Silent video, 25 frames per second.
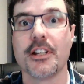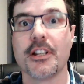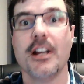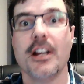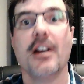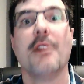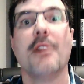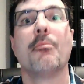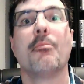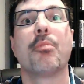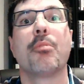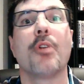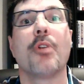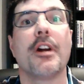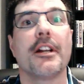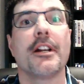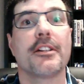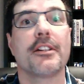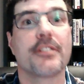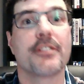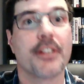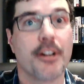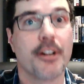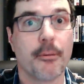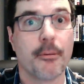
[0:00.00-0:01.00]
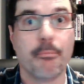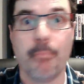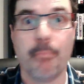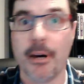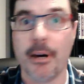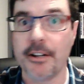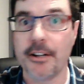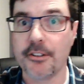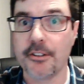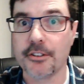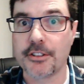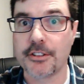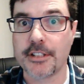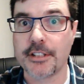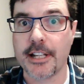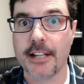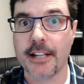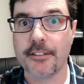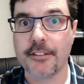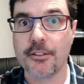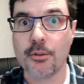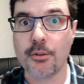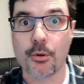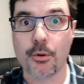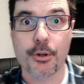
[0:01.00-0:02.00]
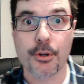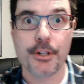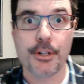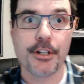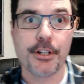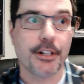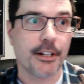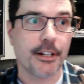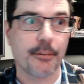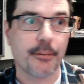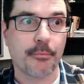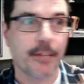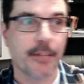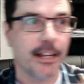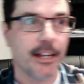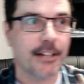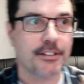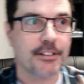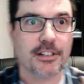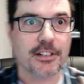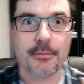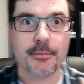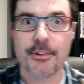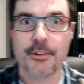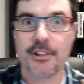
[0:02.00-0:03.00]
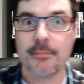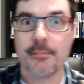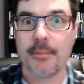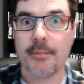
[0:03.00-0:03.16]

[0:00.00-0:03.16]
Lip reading: products that are bundled together, or you can get some of them